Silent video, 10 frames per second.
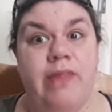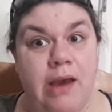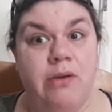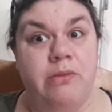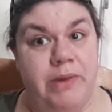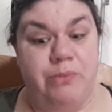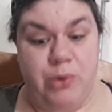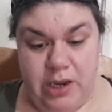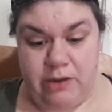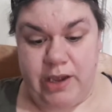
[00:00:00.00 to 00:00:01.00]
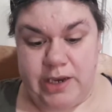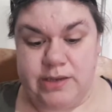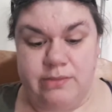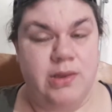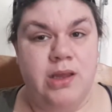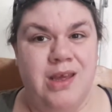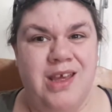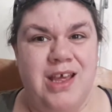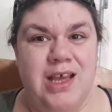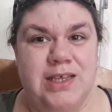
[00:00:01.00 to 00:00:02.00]
That would be pretty great.
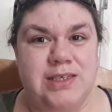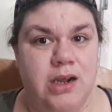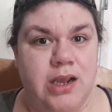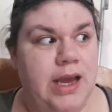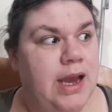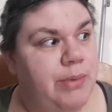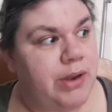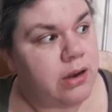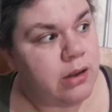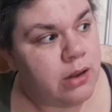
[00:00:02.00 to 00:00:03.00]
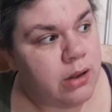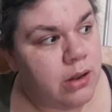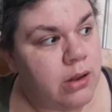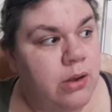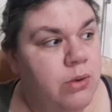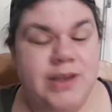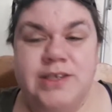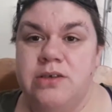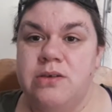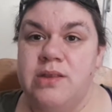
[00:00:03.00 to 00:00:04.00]
It's not going to happen.
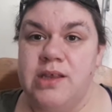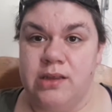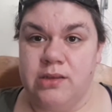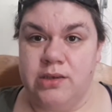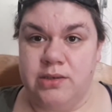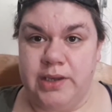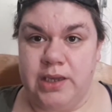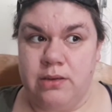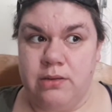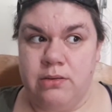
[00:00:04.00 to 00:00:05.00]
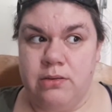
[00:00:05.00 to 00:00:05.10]
What do you think they're doing?